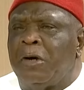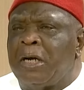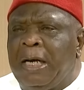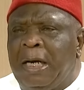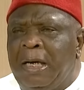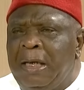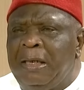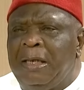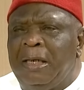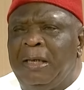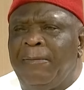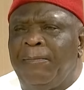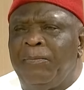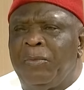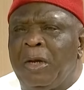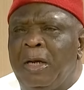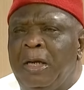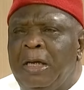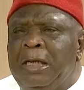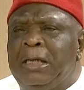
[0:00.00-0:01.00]
for killing?
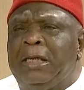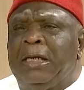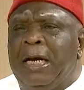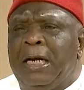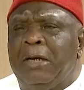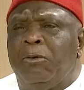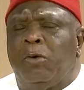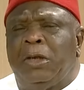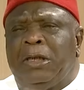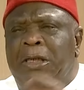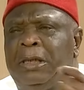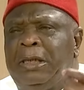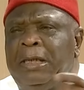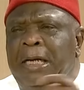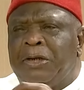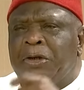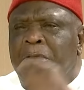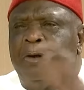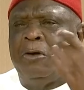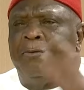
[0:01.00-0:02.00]
What is
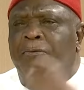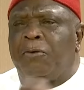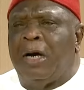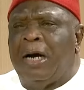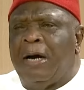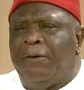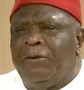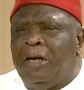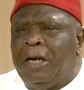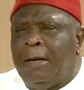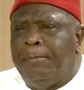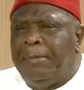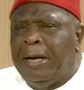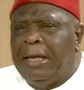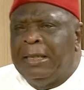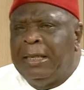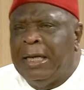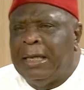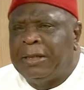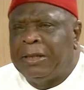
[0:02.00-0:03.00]
the excuse for having a
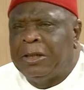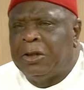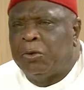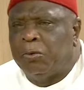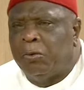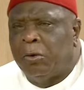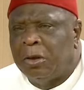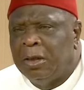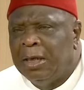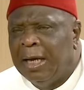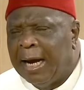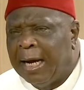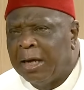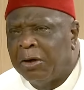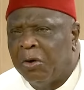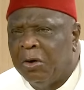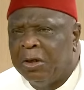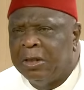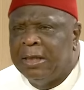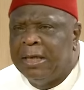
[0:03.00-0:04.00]
bad day at 61
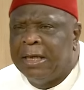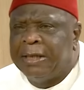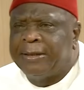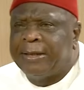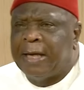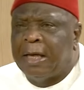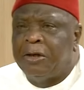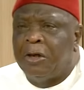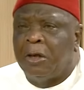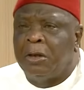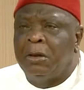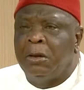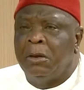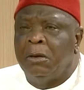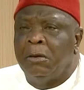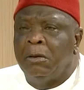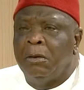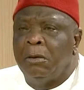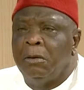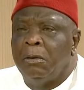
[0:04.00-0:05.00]
and closing the stadium?
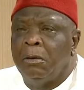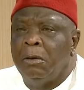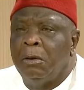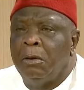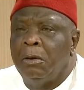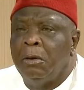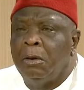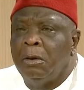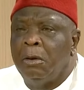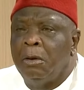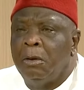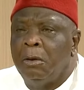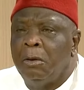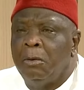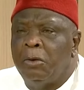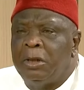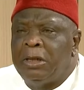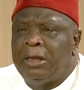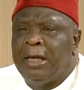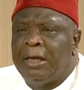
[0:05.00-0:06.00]

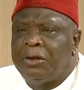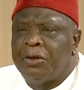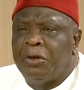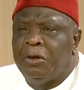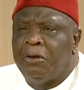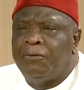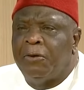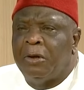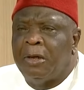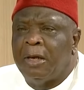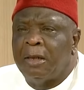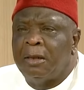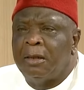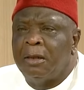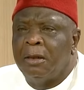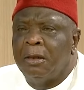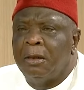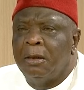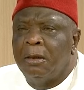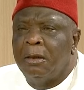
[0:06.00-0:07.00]
What is the excuse for that?
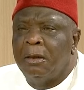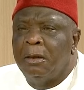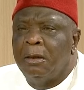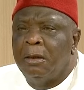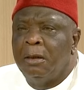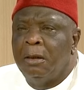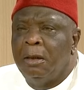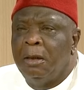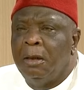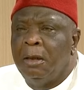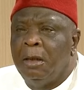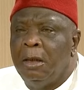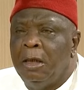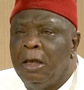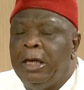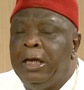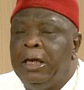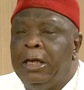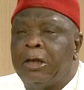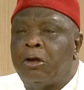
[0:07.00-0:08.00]

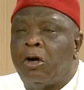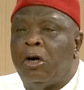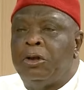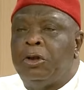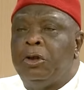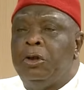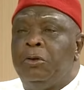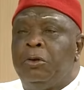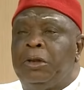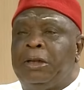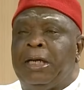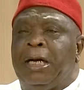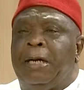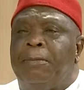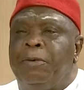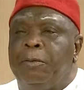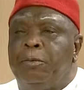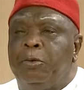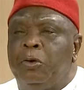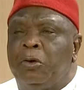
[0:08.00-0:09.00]
In the country, you tell
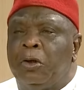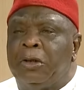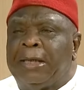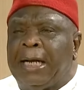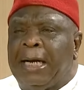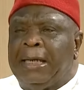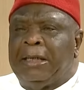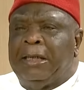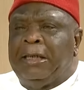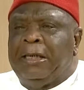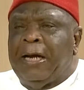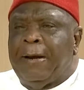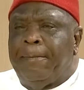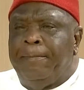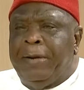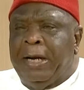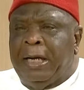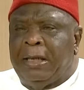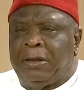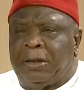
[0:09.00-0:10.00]
people to tighten their
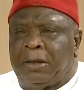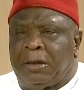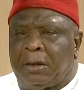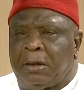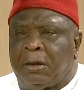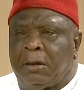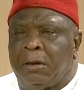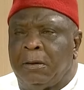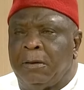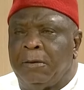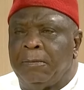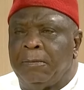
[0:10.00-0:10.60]
belts,